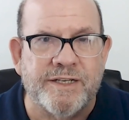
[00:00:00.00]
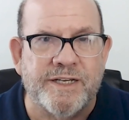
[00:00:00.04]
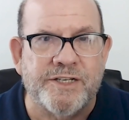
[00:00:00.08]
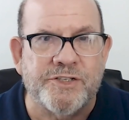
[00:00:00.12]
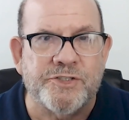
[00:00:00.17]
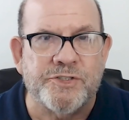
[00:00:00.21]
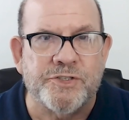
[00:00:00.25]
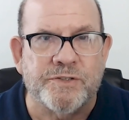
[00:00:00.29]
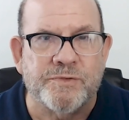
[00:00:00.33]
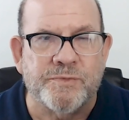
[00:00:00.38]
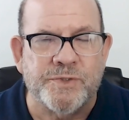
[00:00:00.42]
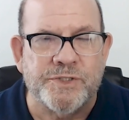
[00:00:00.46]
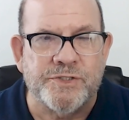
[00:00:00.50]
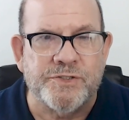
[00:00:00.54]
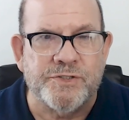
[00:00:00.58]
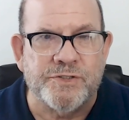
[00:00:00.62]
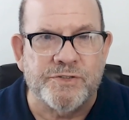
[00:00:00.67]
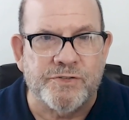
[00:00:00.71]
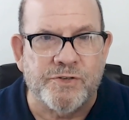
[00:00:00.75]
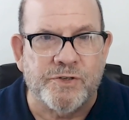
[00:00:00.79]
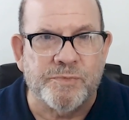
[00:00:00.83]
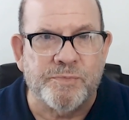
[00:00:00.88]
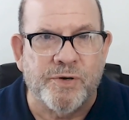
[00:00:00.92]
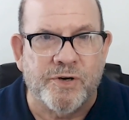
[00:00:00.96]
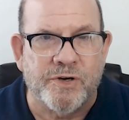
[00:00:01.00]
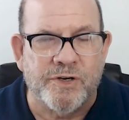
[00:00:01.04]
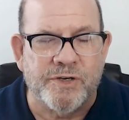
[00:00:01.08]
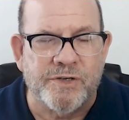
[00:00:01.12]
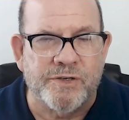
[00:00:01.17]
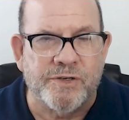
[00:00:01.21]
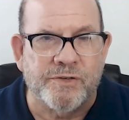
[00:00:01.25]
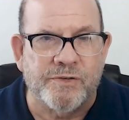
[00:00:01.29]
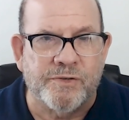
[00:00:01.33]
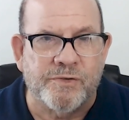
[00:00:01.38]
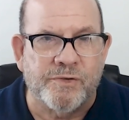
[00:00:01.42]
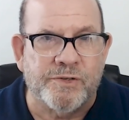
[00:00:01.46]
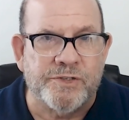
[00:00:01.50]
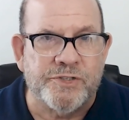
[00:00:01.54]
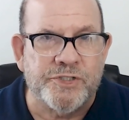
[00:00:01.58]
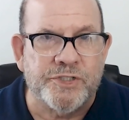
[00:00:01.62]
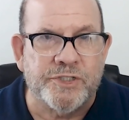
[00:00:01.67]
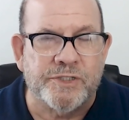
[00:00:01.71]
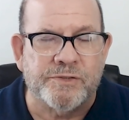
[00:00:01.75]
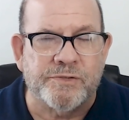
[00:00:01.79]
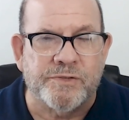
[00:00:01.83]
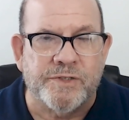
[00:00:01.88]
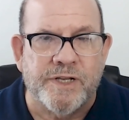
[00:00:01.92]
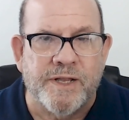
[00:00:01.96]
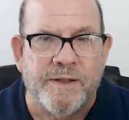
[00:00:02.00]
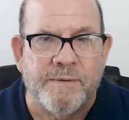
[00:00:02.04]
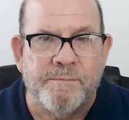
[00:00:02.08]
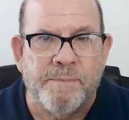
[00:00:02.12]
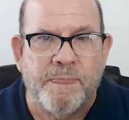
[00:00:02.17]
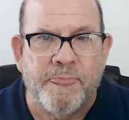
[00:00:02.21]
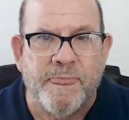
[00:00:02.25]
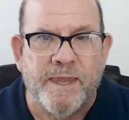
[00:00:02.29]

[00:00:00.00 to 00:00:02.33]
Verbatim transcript: nature, which is our partner, our children.